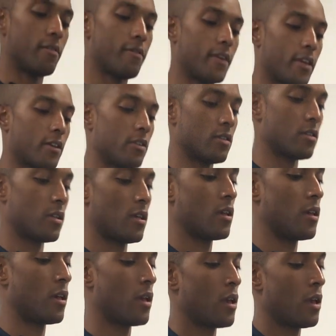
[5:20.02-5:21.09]
Fingers,
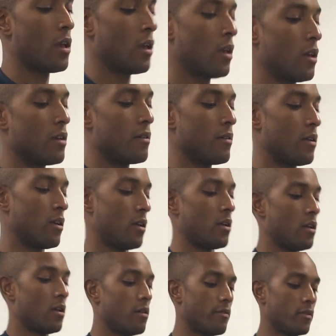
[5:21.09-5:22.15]

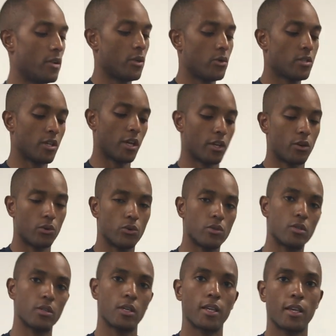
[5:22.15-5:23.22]
a few little
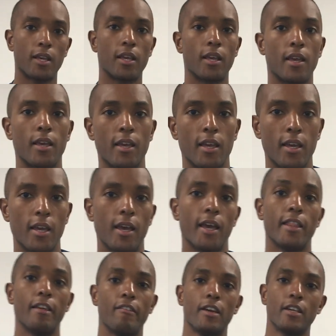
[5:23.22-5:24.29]
circles,
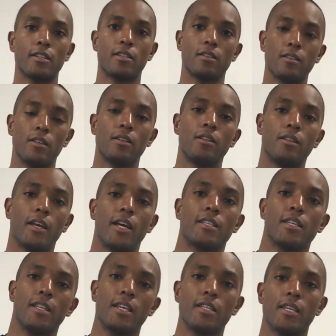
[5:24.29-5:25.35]
and there it is.
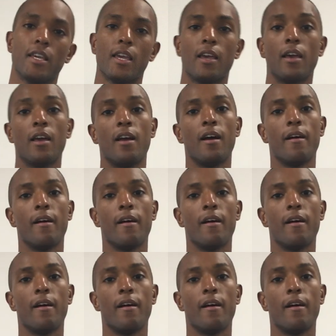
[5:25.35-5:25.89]
Nice and easy.